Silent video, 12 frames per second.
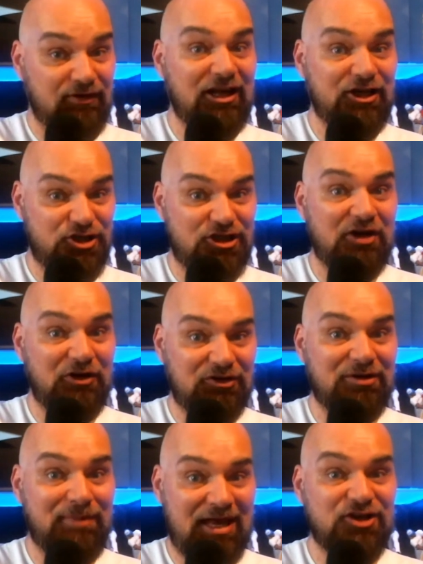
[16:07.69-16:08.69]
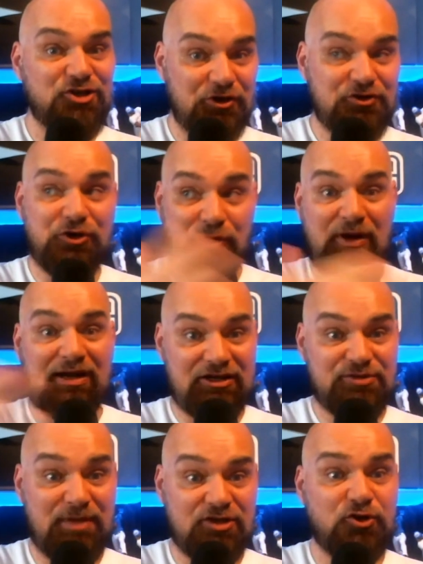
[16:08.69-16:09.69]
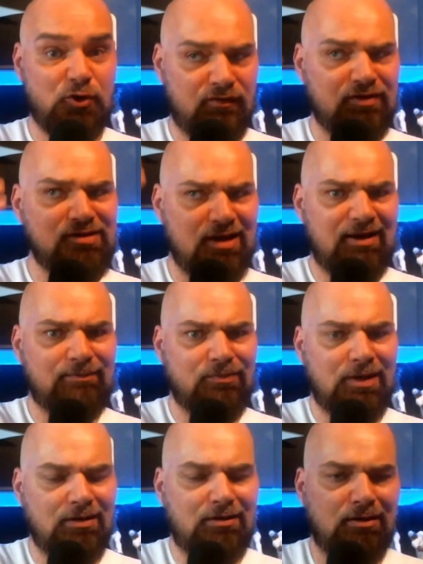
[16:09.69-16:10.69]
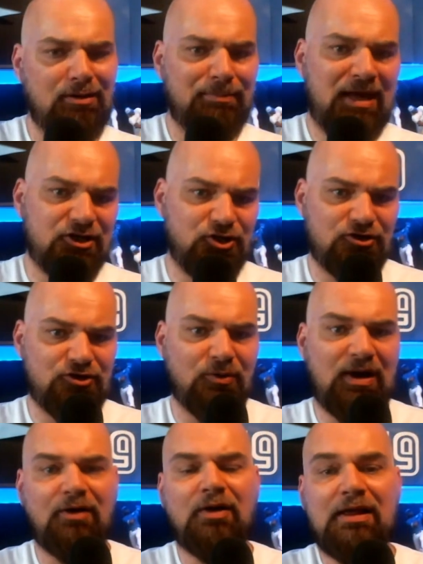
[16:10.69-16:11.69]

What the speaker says: Like, shout out to Max Scherzer. Greatness measured over time. Max Scherzer, wow.